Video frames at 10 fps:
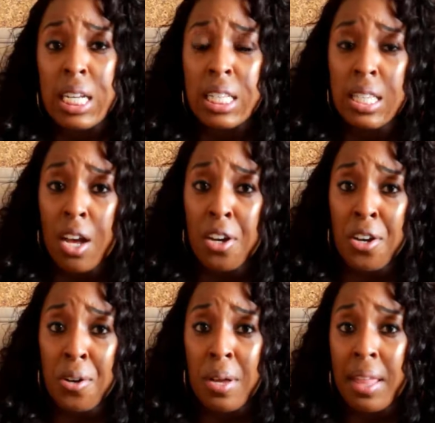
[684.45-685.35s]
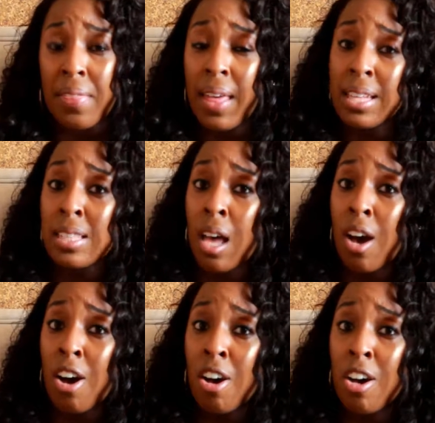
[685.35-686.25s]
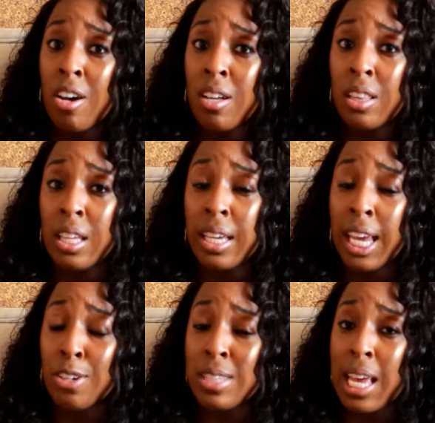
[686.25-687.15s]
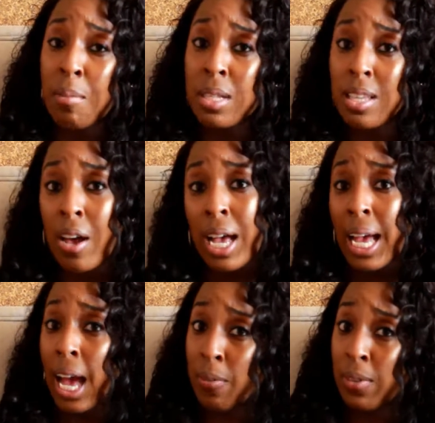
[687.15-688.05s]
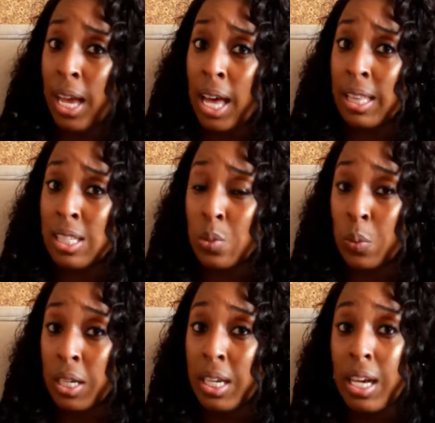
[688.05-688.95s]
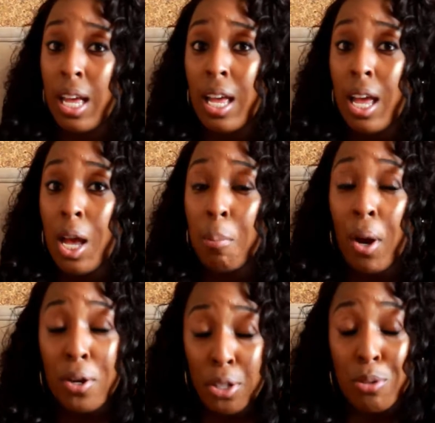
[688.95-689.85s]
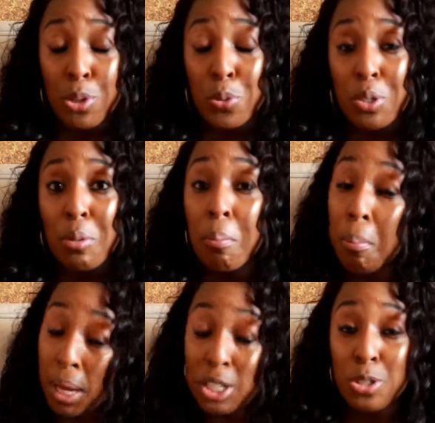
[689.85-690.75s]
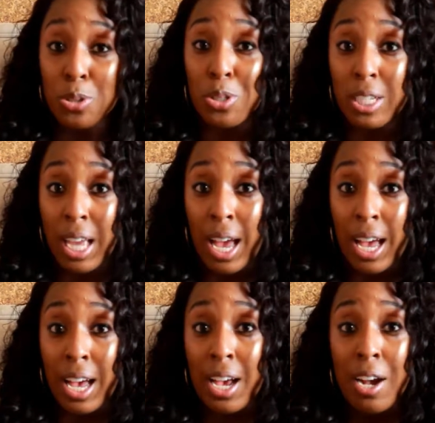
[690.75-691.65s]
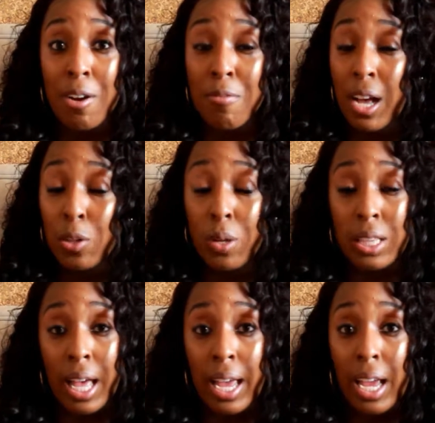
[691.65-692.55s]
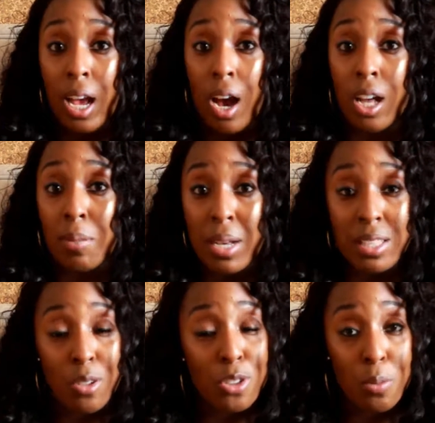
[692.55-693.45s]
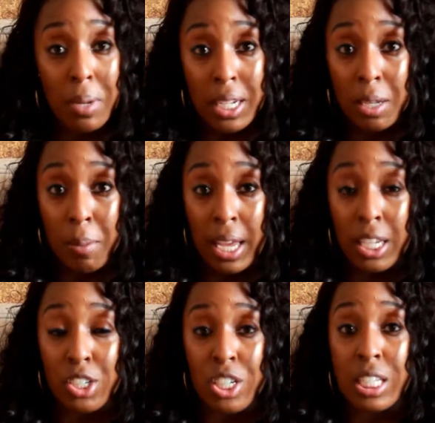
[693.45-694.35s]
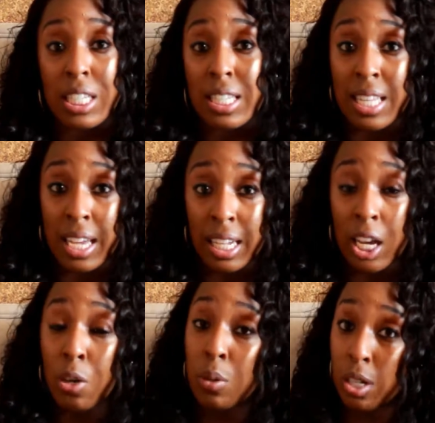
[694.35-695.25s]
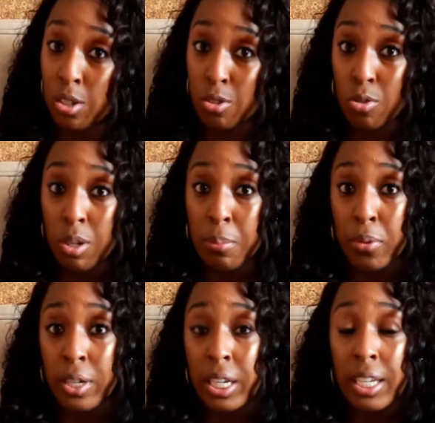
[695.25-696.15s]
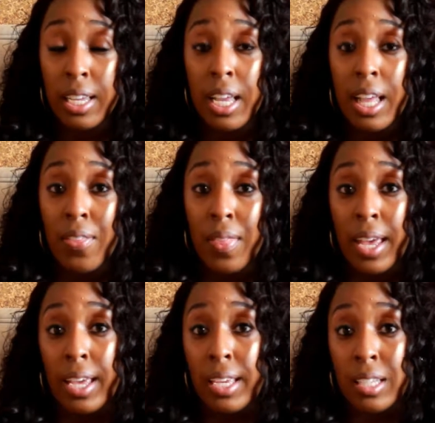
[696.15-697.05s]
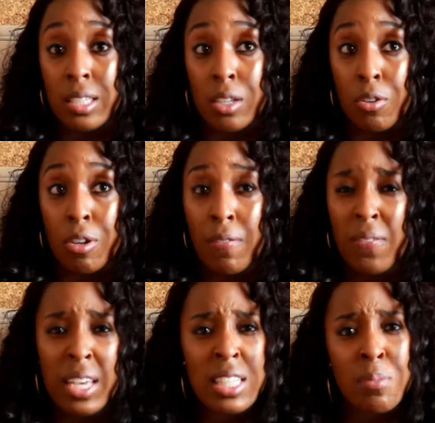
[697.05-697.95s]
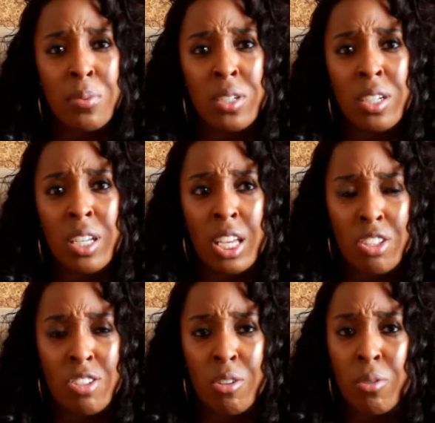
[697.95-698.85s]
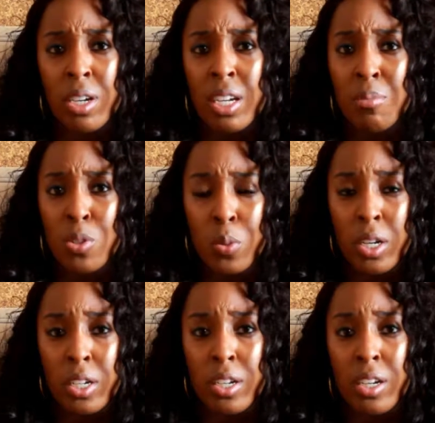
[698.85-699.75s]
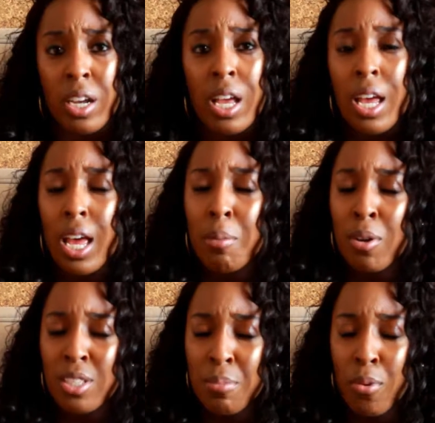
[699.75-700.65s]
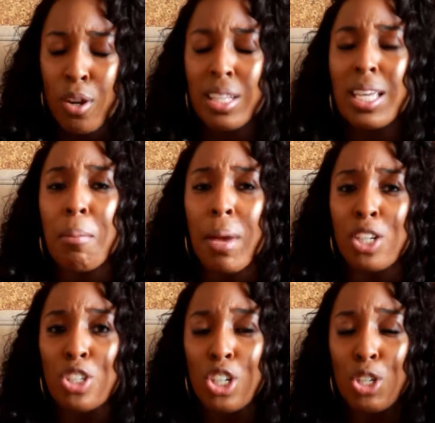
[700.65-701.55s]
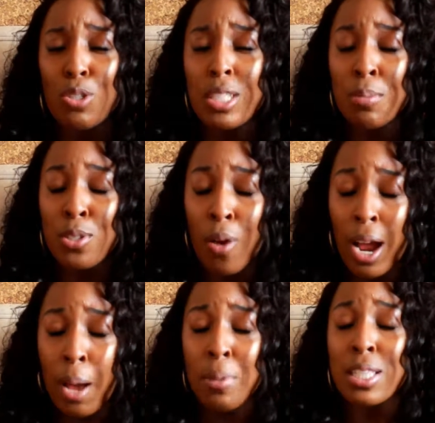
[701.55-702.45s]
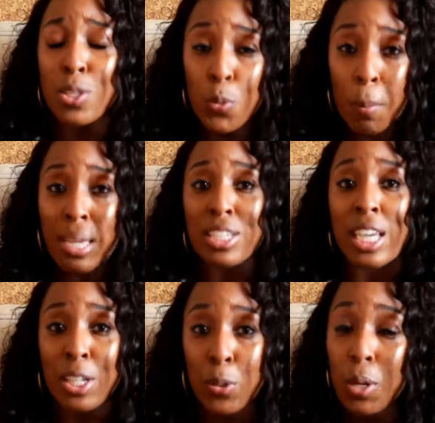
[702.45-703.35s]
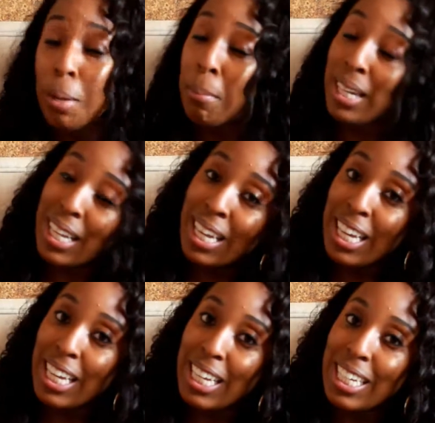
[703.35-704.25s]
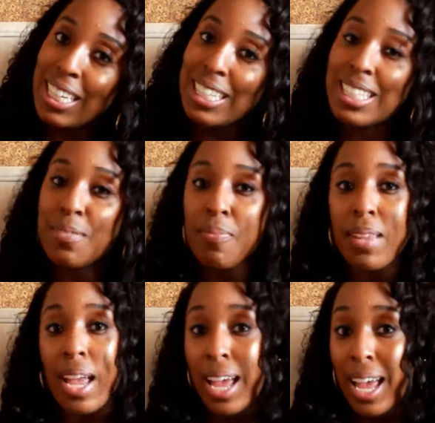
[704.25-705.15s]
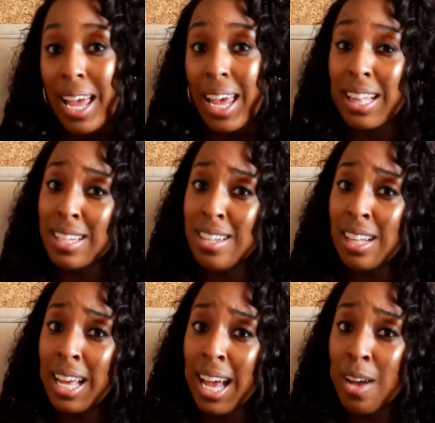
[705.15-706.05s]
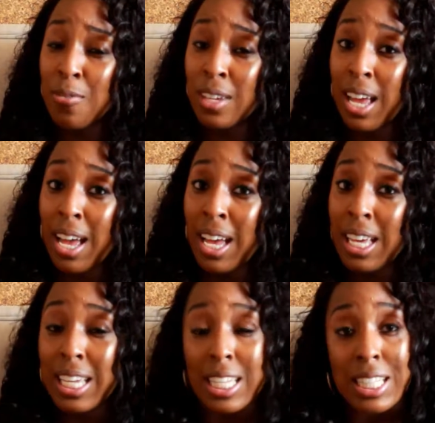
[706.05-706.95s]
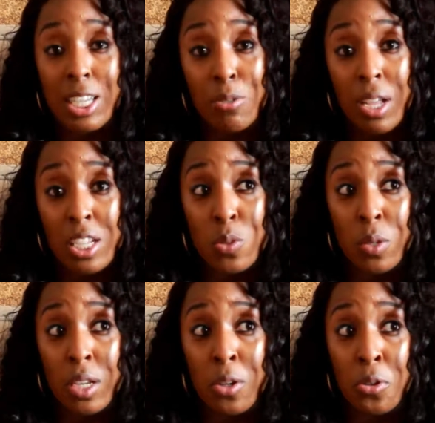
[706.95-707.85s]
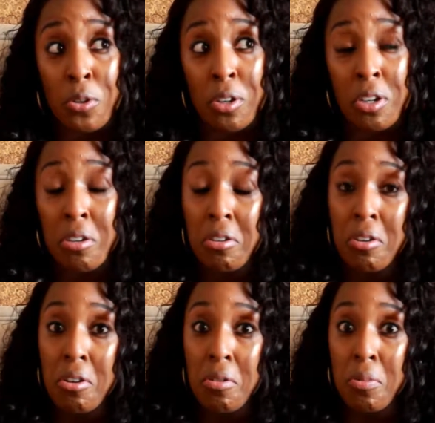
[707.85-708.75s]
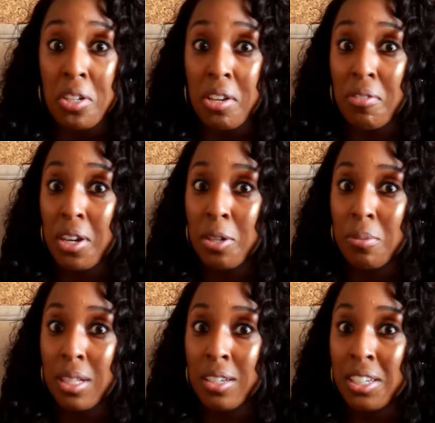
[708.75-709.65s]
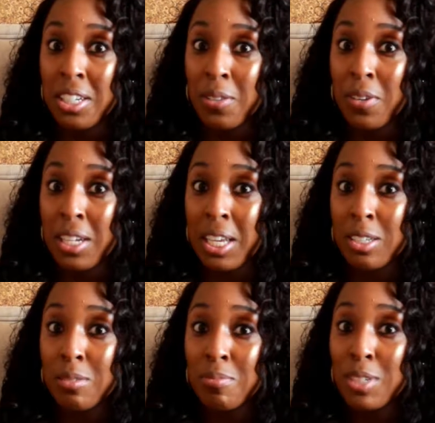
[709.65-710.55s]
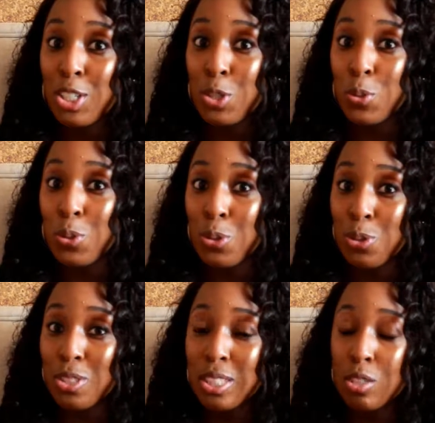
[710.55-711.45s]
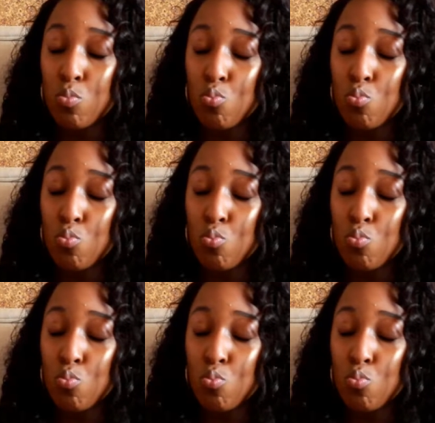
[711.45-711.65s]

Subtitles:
So that's all the entertainment talk I got for y'all this week. Per usual, make sure y'all follow and like all of my social media pages. It's DaniGo_Bree. That is on Facebook, Instagram, Twitter, and most importantly, make sure you subscribe to my channel, please. And that's all I got for y'all. Until next week or whenever I upload another video. Toodles.